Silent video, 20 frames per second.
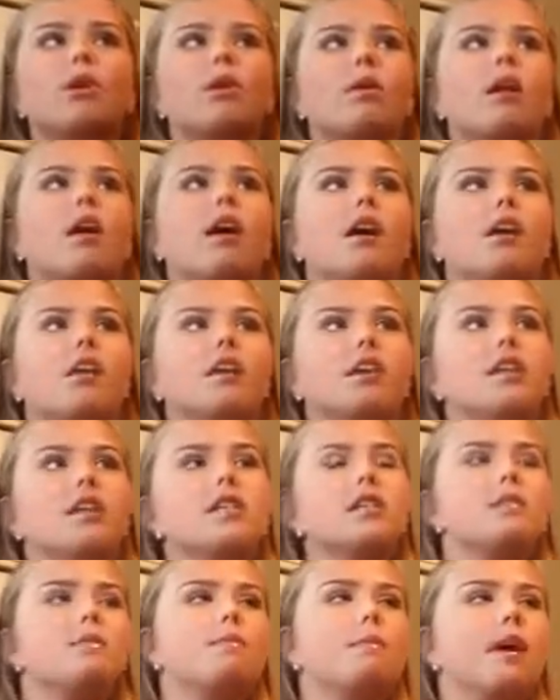tone
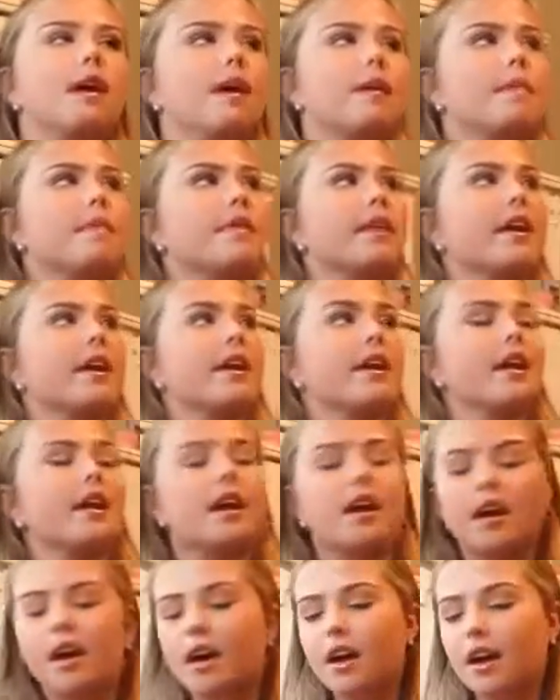colors, but
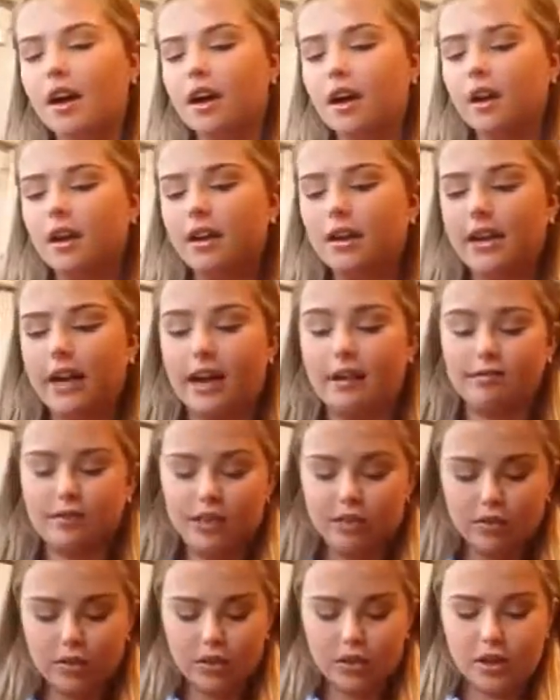yeah, I'm
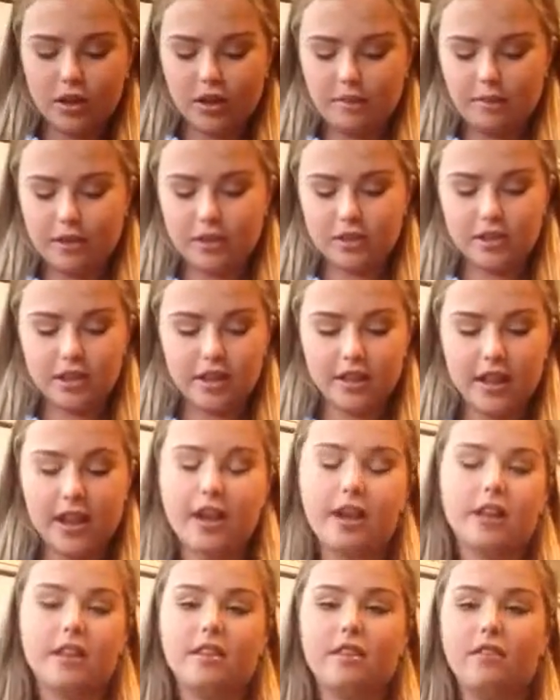definitely trying to build on
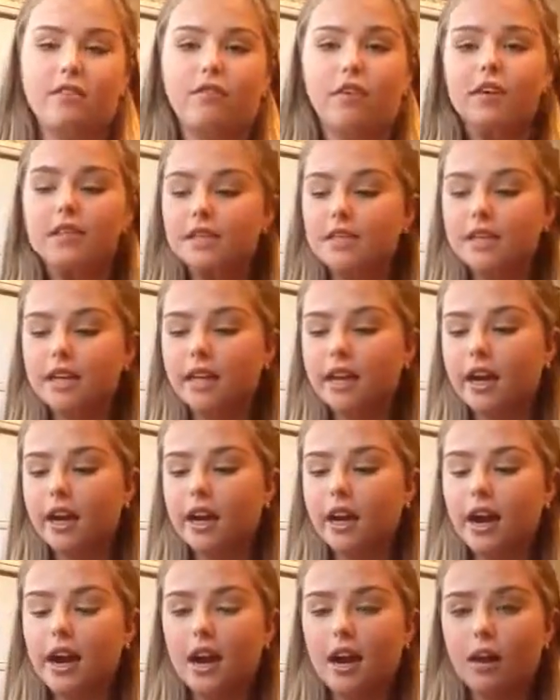that. And the first thing
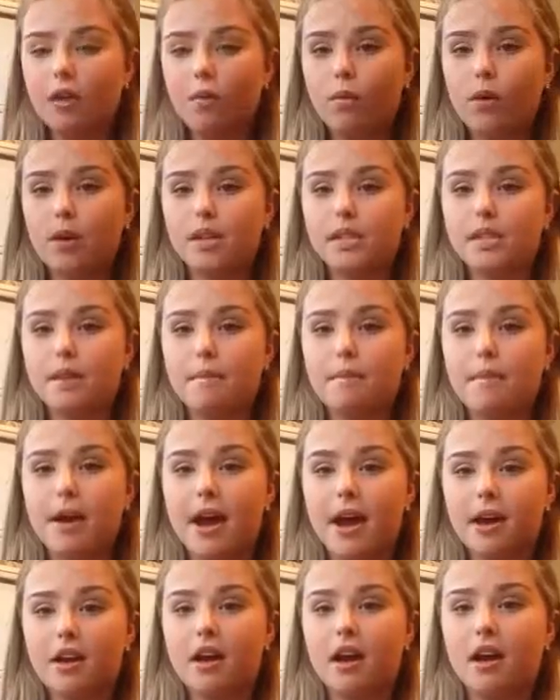I got was
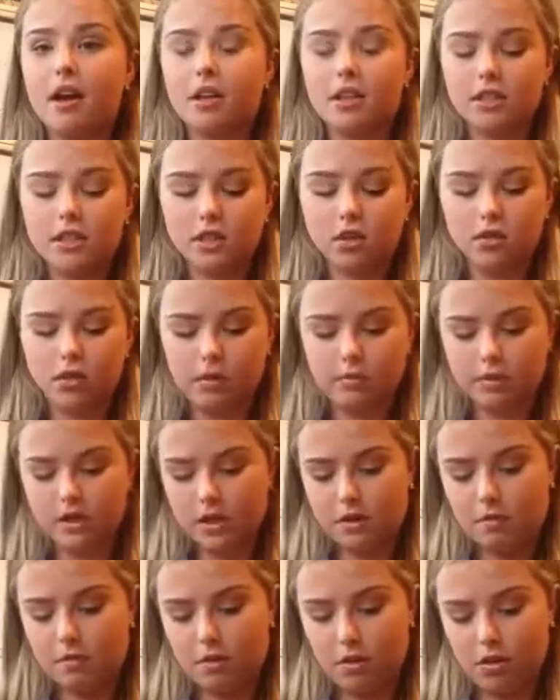MAC
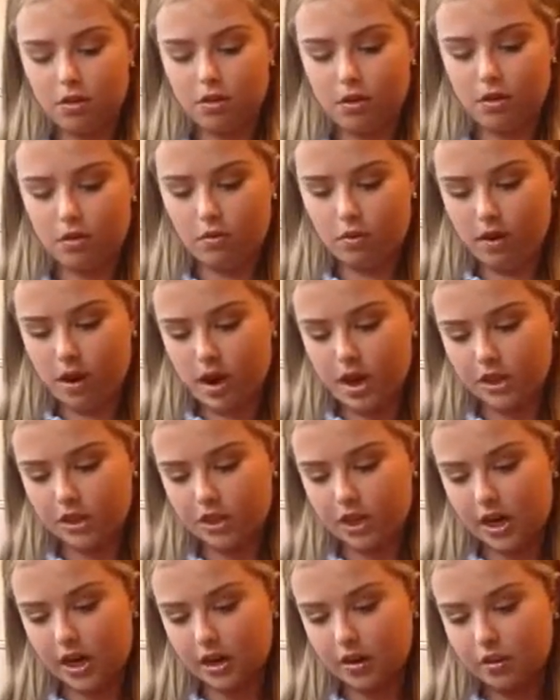Uninterrupted Prolong Wear
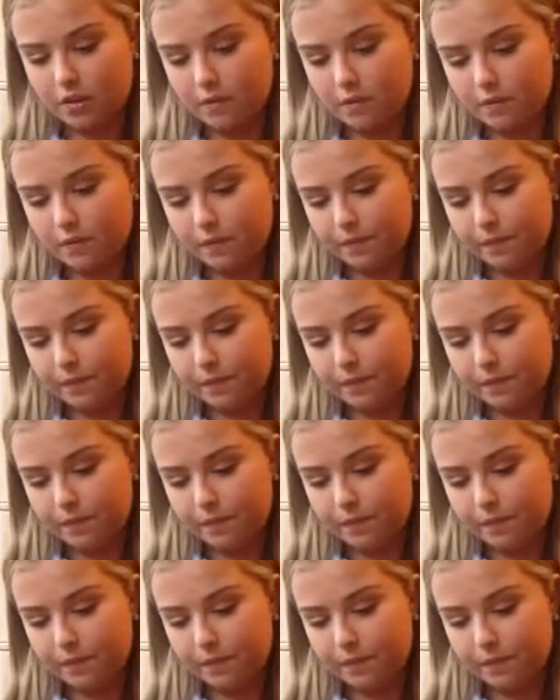Eyeshadow.